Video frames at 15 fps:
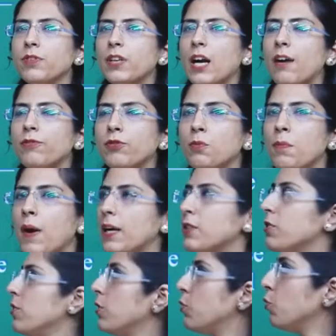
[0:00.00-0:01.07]
we have to
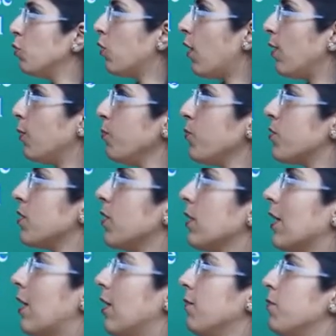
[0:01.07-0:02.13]
match the two columns,
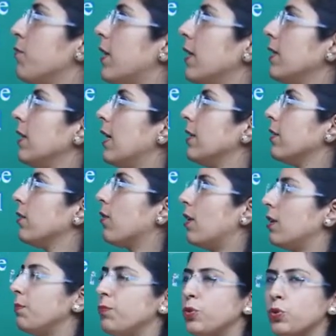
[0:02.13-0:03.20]
column 1 and the
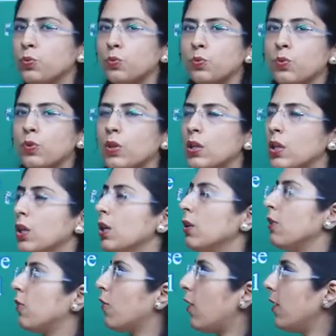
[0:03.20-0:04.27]
column 2.
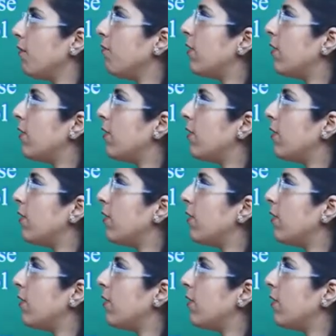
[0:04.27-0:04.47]
Column